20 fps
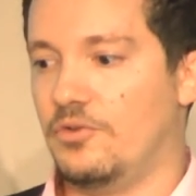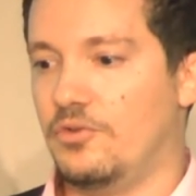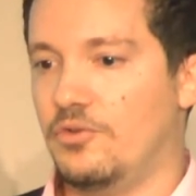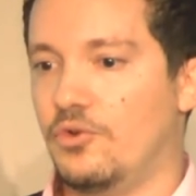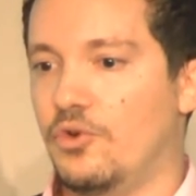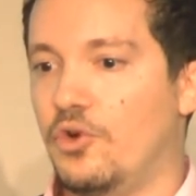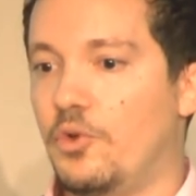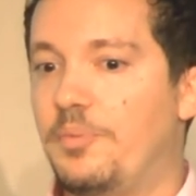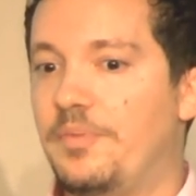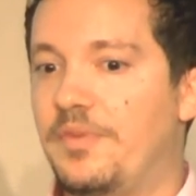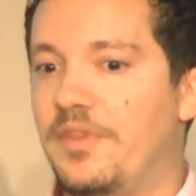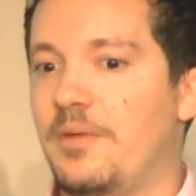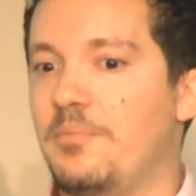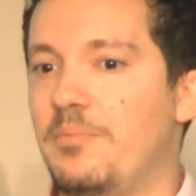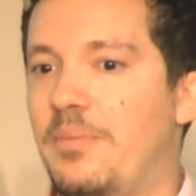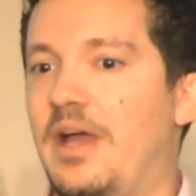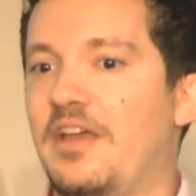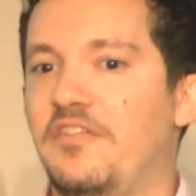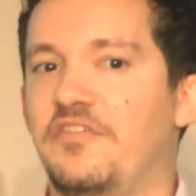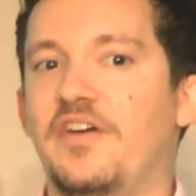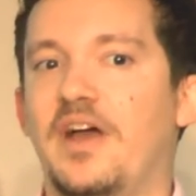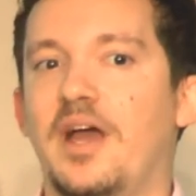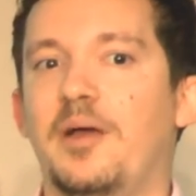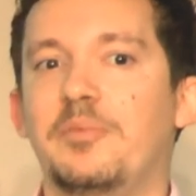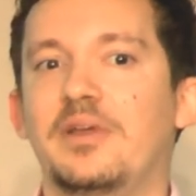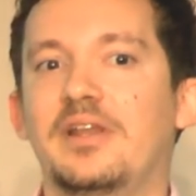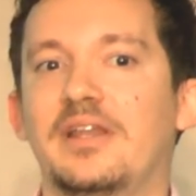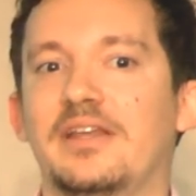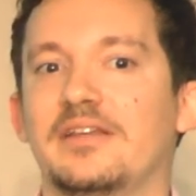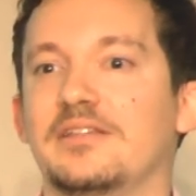group them by
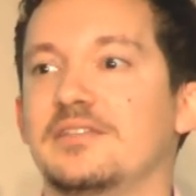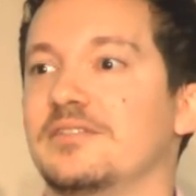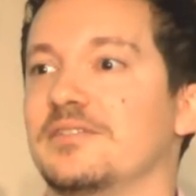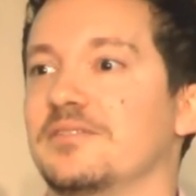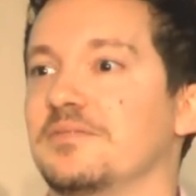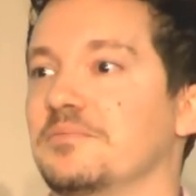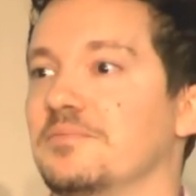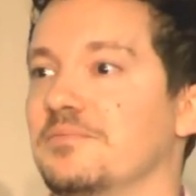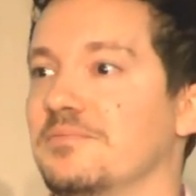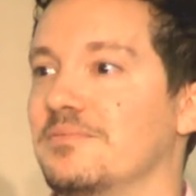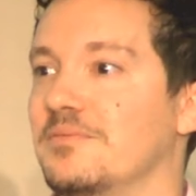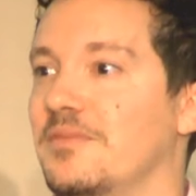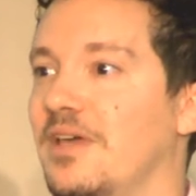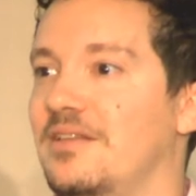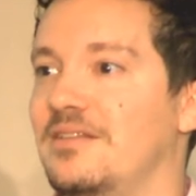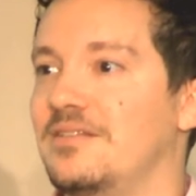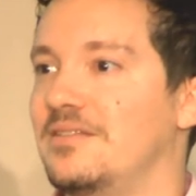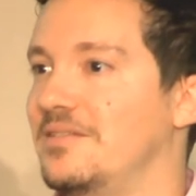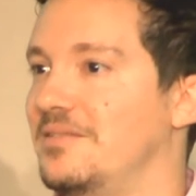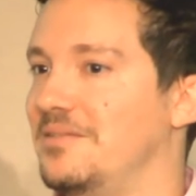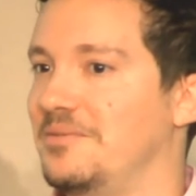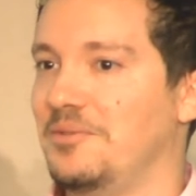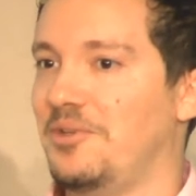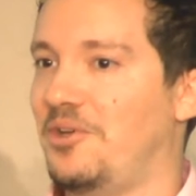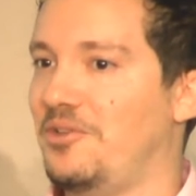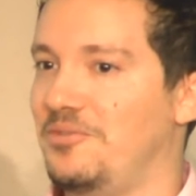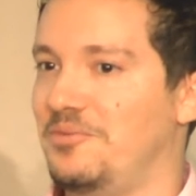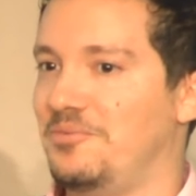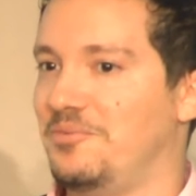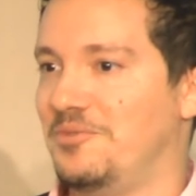families. That's
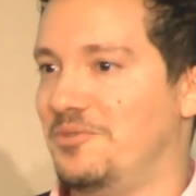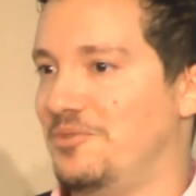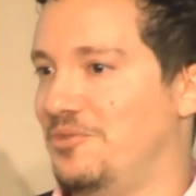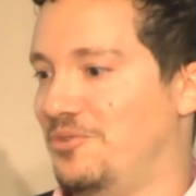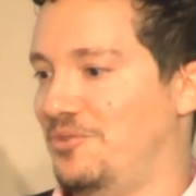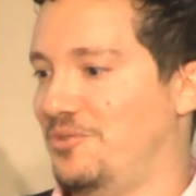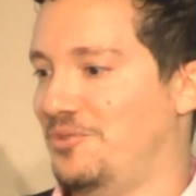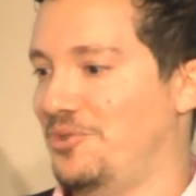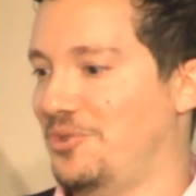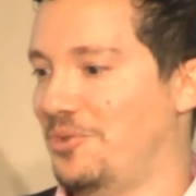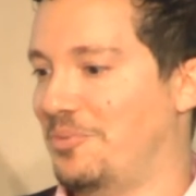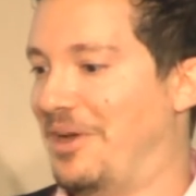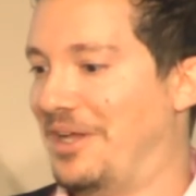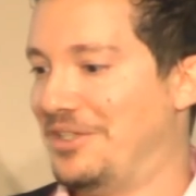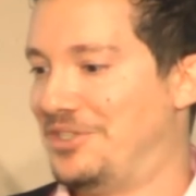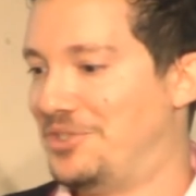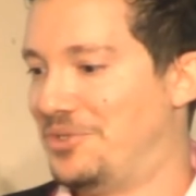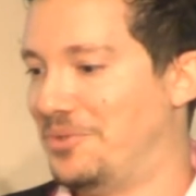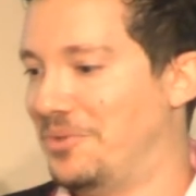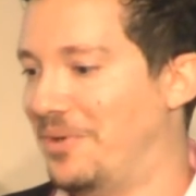not too much